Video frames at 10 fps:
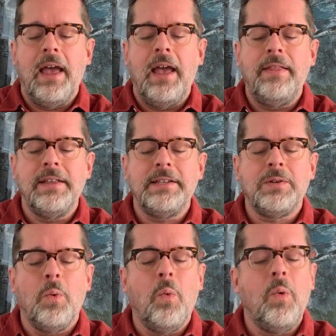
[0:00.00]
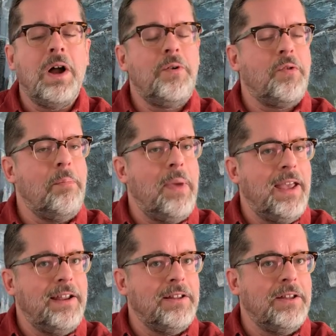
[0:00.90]
and this one
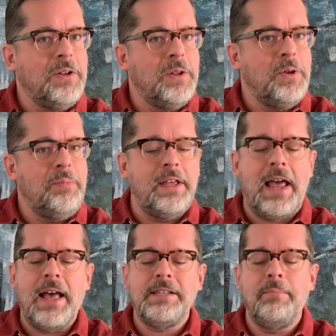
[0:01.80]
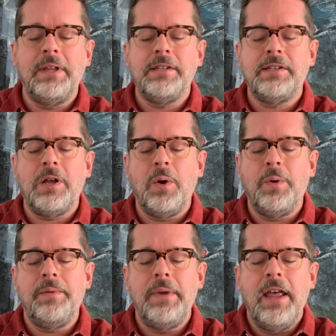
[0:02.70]
remaining little loop that hasn't been
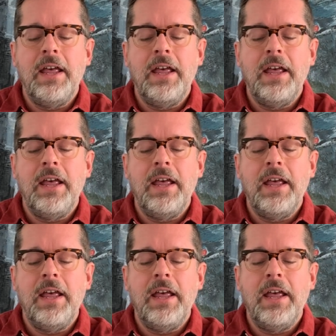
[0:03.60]
sewn,